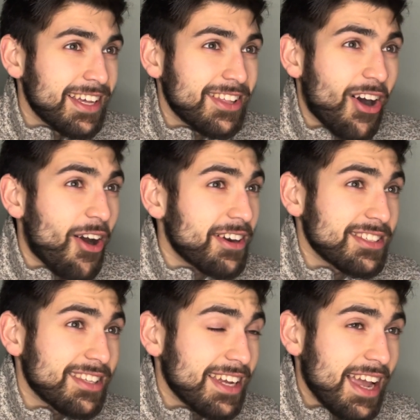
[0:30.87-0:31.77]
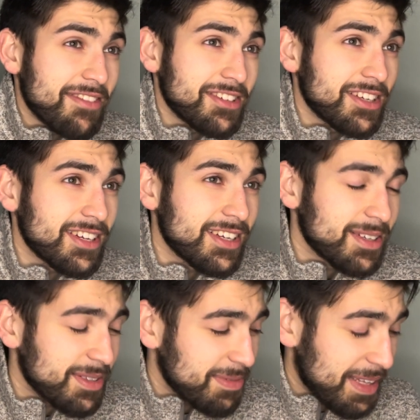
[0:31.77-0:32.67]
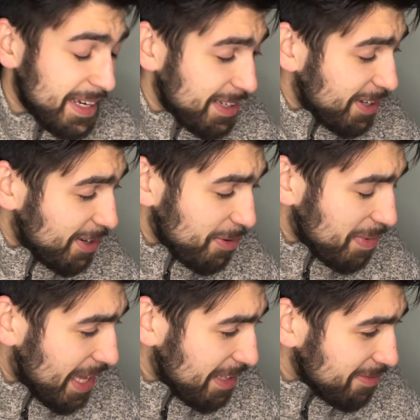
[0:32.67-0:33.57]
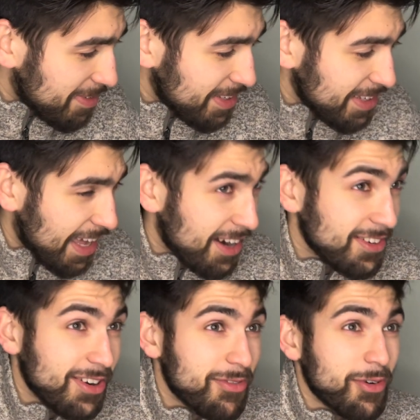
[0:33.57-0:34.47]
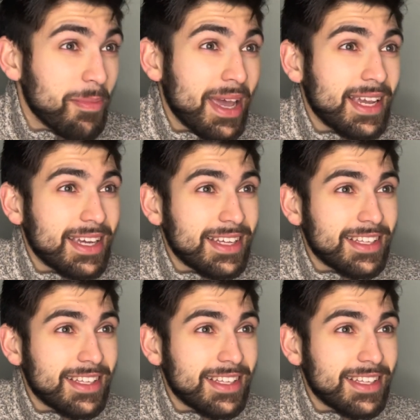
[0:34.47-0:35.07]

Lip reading: The hardest thing ever. Like, oh man, I don't know if we'll make it.